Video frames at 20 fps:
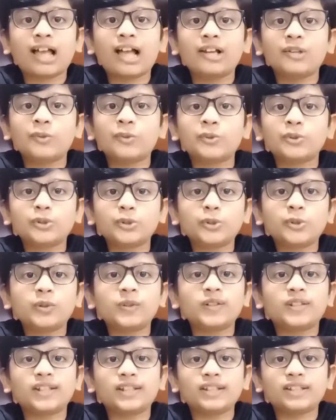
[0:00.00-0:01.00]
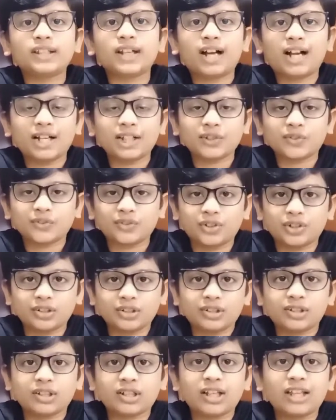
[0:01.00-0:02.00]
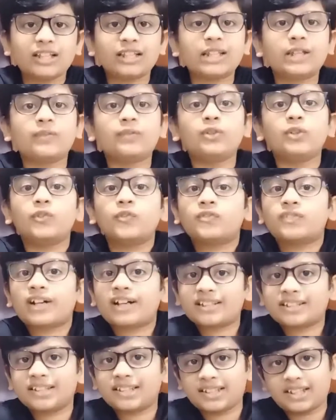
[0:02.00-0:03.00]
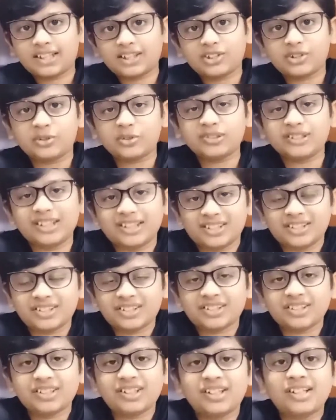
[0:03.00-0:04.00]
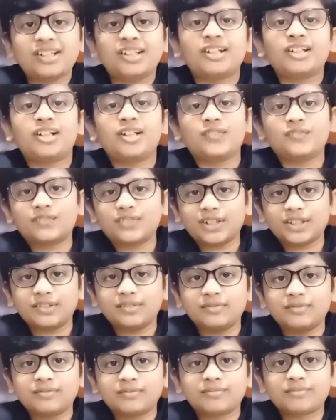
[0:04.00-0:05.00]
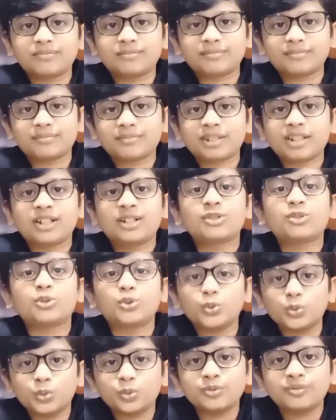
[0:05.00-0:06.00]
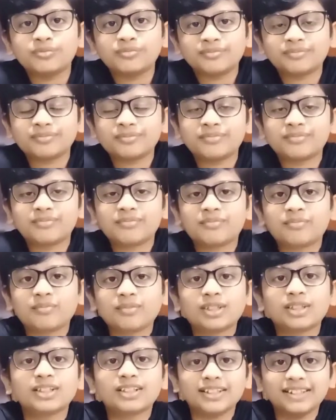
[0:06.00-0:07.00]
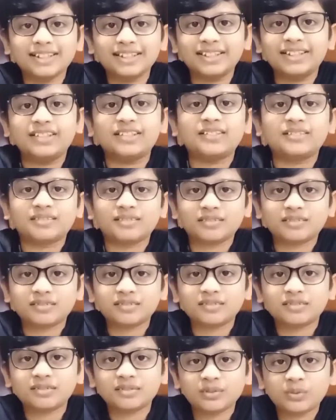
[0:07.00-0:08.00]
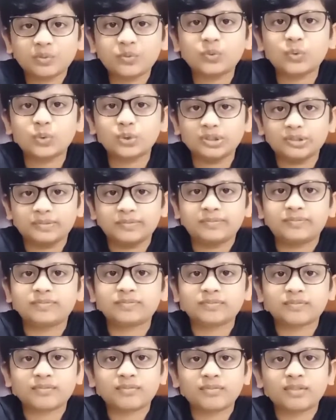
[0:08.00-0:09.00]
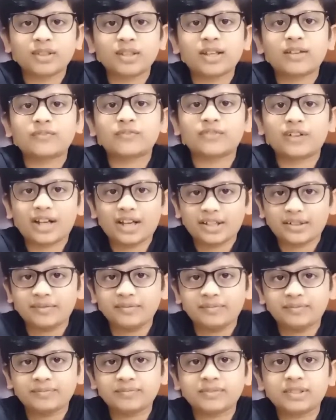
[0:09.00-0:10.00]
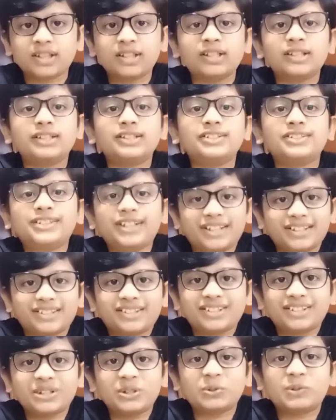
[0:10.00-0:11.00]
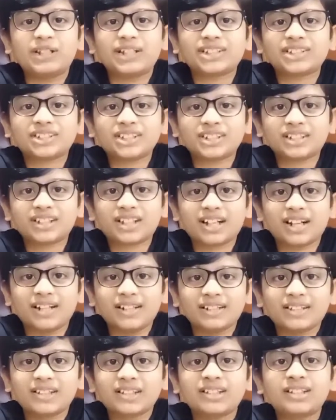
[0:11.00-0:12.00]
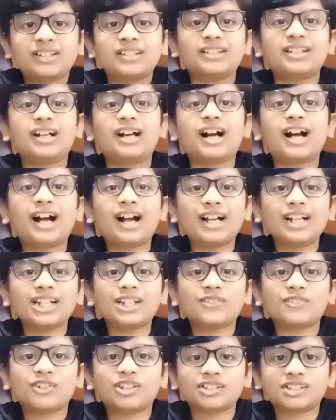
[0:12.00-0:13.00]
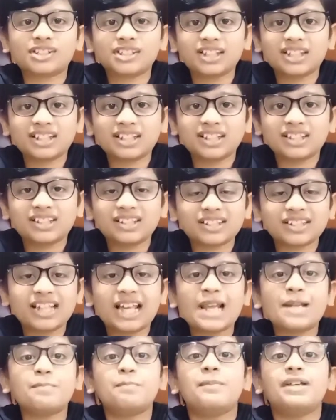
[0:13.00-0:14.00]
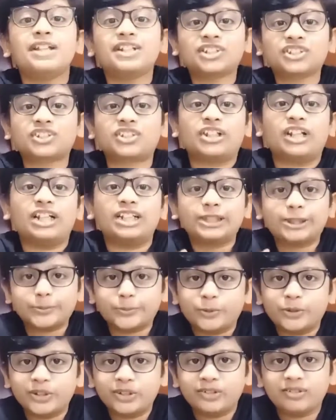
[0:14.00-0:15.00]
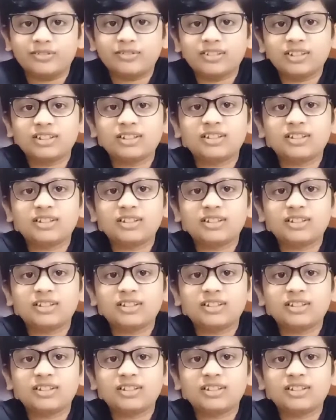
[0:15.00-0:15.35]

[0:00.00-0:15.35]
And who do you think the aunt was? I'll give you 5 seconds to guess. 1, 2, 3, 4, 5. Yes, you guessed it right. The aunt was none other than Ms Trunchbull.